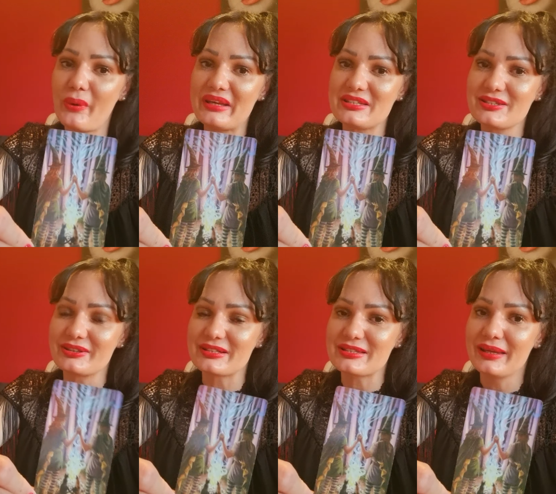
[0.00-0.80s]

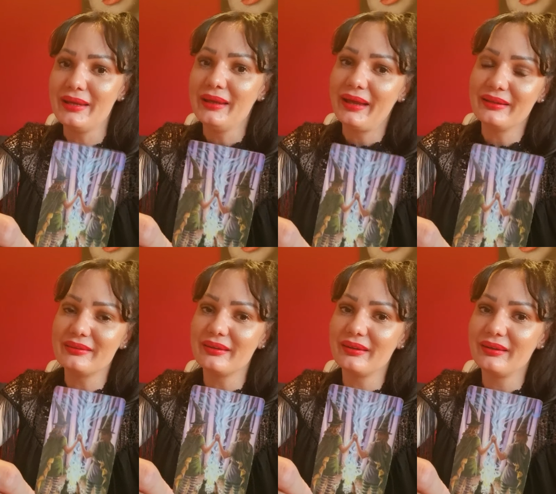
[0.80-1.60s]
wasters and
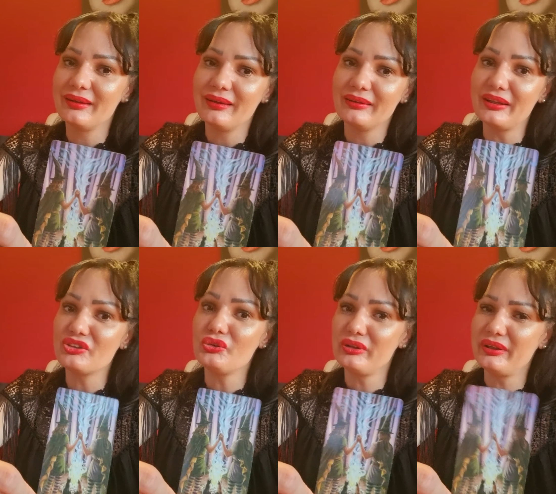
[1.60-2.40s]
uh,
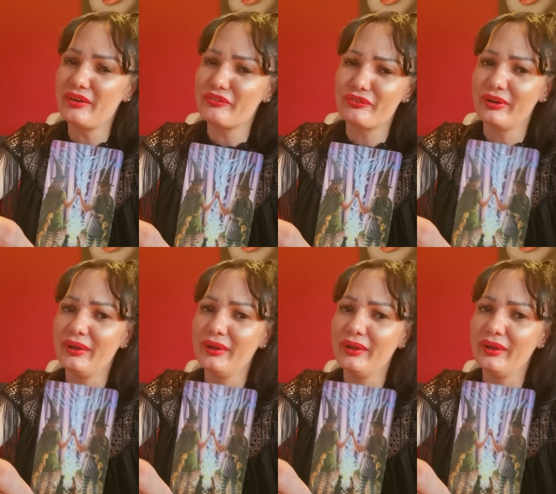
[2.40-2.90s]
not good enough